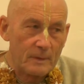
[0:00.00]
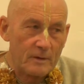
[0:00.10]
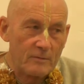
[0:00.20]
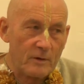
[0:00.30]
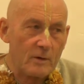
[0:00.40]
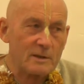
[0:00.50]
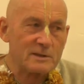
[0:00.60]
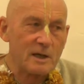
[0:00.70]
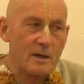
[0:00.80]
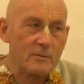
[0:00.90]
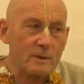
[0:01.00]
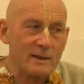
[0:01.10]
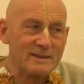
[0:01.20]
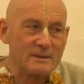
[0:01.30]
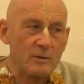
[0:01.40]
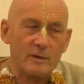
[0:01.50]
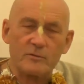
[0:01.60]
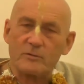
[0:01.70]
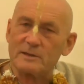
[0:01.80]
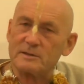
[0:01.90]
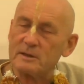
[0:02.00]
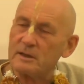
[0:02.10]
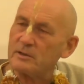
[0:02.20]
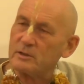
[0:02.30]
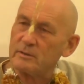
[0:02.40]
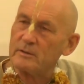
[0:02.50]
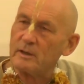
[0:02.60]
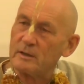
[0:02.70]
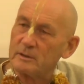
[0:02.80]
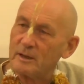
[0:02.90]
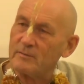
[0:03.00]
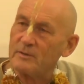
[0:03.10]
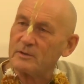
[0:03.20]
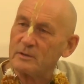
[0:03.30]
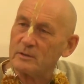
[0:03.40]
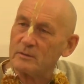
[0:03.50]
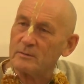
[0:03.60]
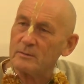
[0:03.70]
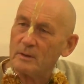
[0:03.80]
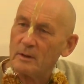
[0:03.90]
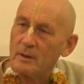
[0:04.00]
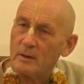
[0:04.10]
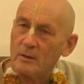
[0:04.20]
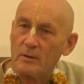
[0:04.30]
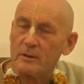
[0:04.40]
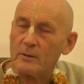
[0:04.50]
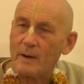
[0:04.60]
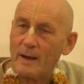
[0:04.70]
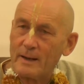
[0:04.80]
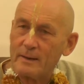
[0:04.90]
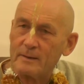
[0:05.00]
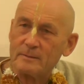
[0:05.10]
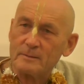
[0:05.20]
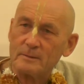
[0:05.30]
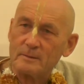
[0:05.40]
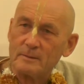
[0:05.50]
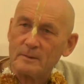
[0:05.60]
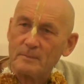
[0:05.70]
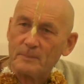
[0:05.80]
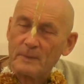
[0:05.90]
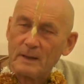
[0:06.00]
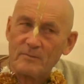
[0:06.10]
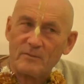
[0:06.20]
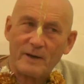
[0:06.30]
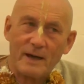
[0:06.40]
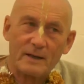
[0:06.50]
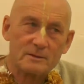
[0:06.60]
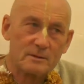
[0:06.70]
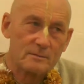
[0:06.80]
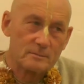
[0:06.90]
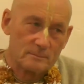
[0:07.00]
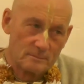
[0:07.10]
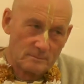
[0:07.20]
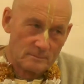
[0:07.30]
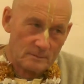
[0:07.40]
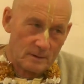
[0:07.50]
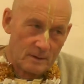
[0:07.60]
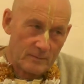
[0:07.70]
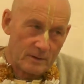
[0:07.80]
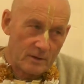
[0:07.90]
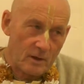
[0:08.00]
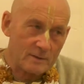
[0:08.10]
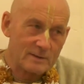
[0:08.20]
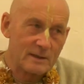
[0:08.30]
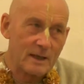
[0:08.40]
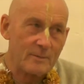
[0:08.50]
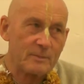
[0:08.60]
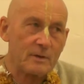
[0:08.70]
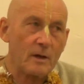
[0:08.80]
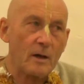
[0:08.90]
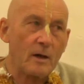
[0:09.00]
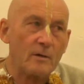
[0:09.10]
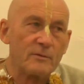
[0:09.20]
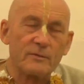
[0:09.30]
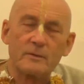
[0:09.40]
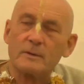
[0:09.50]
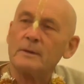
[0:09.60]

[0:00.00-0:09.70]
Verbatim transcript: devotees aren't really so interested in Shri Dakshai Vishnu or Narayan. In fact, the concept of,